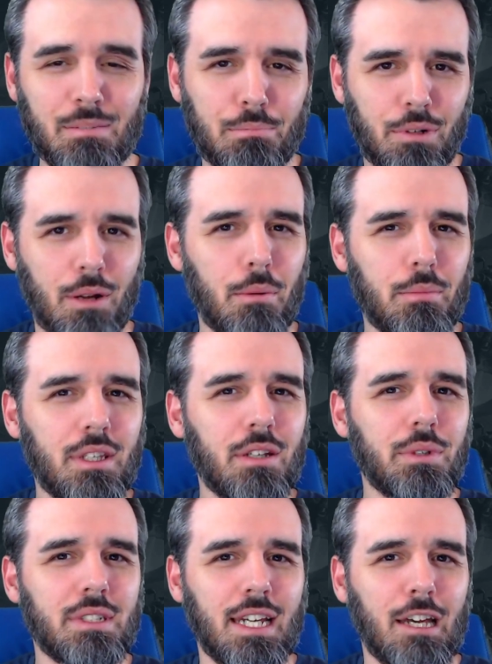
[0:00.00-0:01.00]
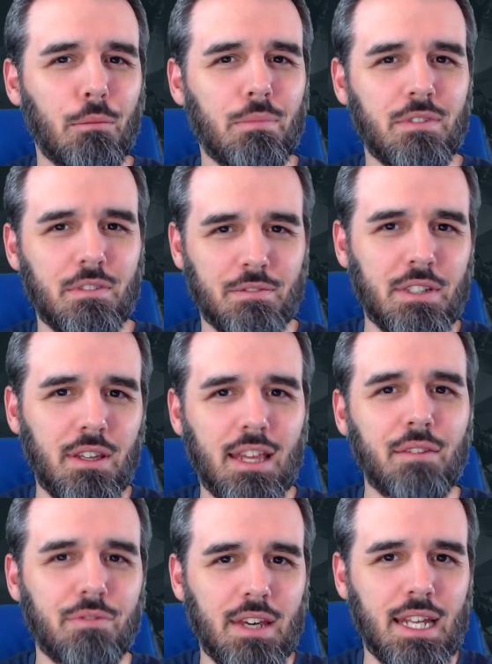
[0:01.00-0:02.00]
is probably going to help fulfill
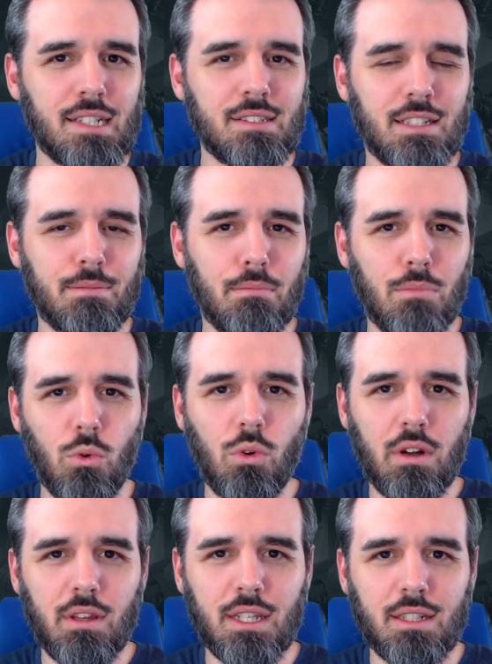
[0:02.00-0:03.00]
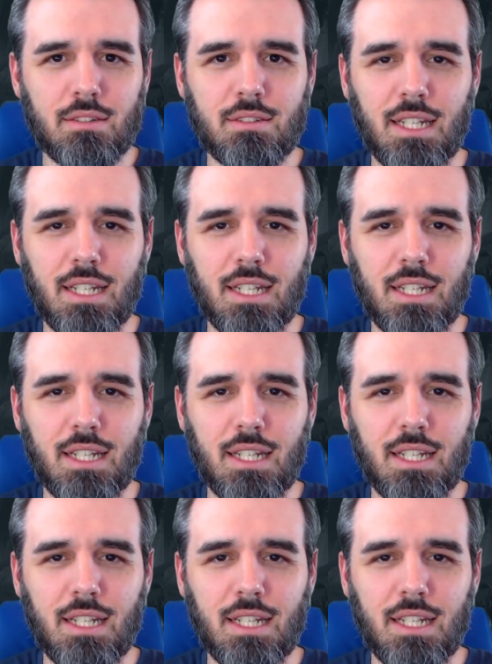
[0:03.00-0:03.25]
that fantasy more than,